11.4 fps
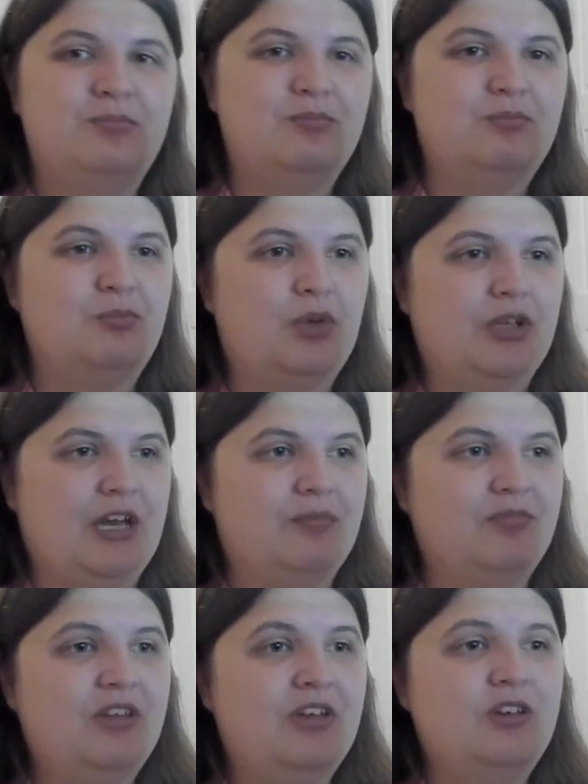But yeah,
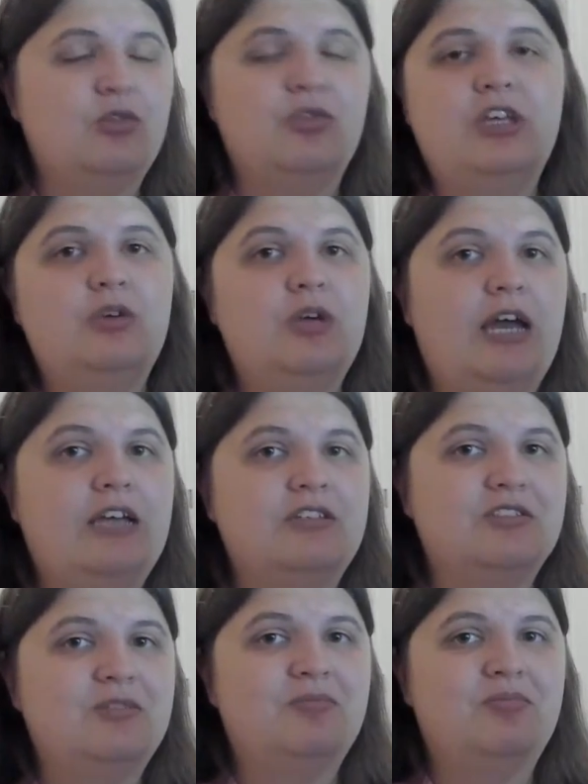so thank you
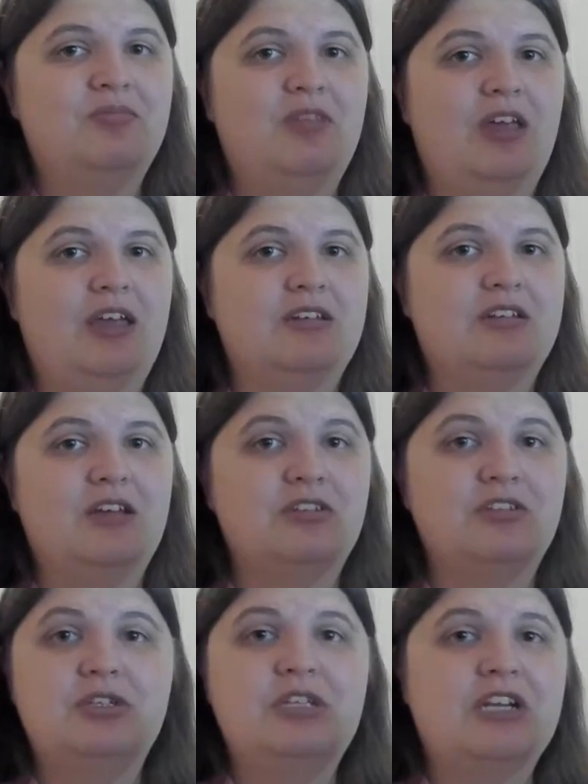guys, and I'll
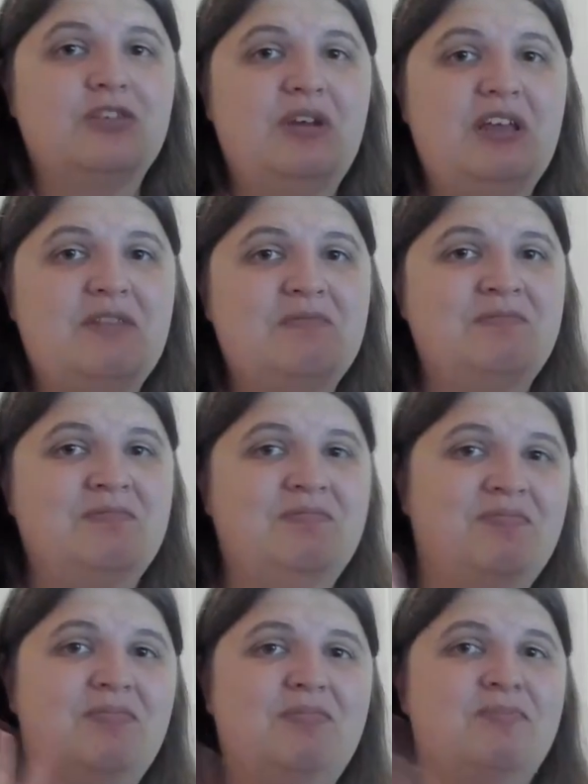see you in the next video.
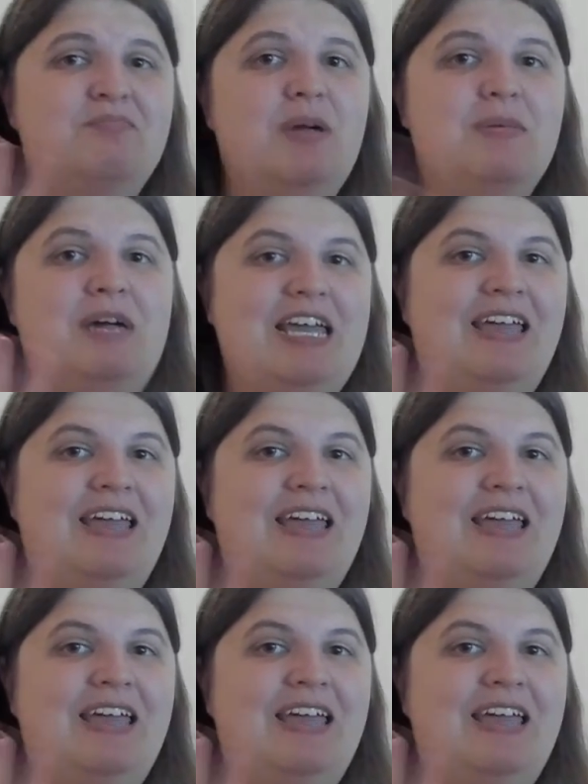Bye bye.